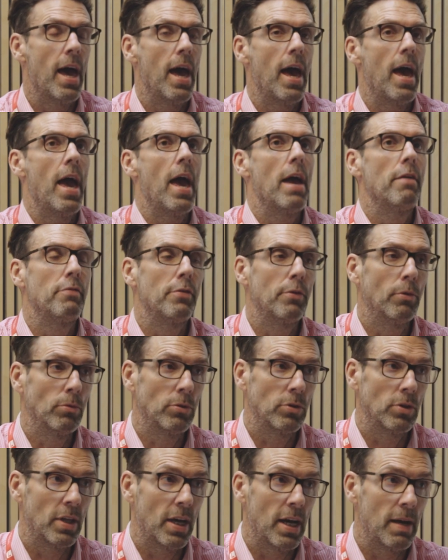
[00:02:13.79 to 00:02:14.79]
If you
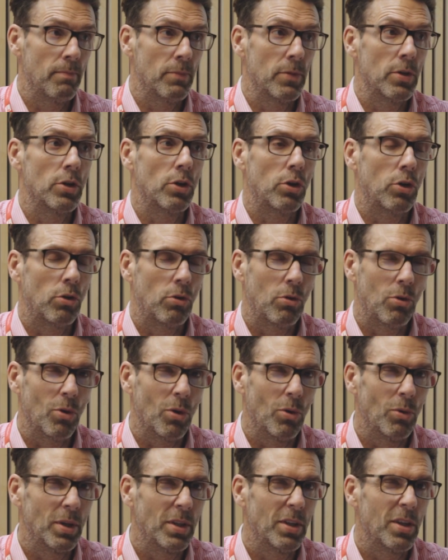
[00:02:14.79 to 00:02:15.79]
don't do that, you
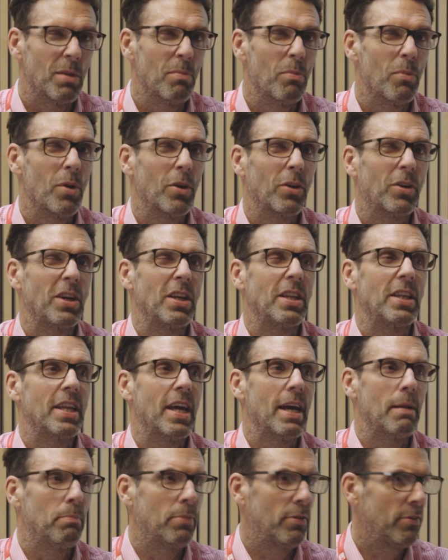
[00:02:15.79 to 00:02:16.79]
go into the murky
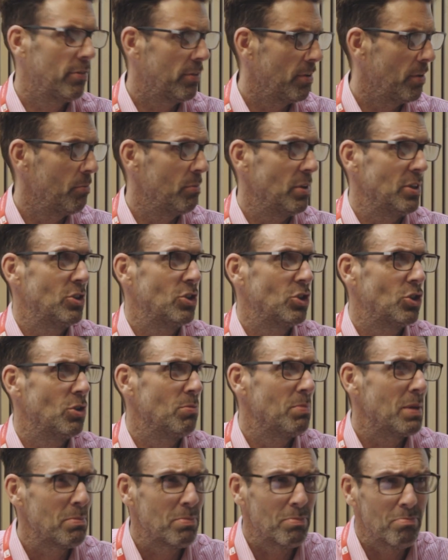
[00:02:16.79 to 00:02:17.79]
depths, which
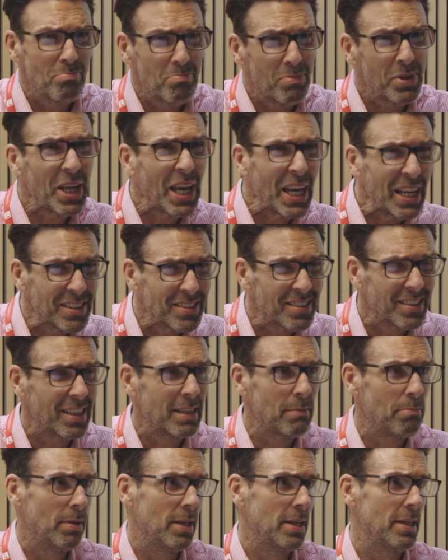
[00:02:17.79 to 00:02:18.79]
could be
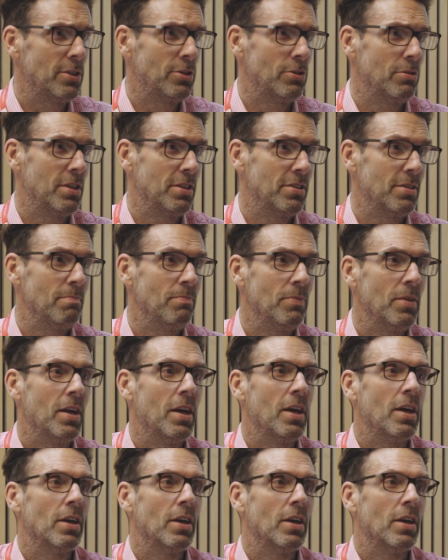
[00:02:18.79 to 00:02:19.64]
potentially plagiarism.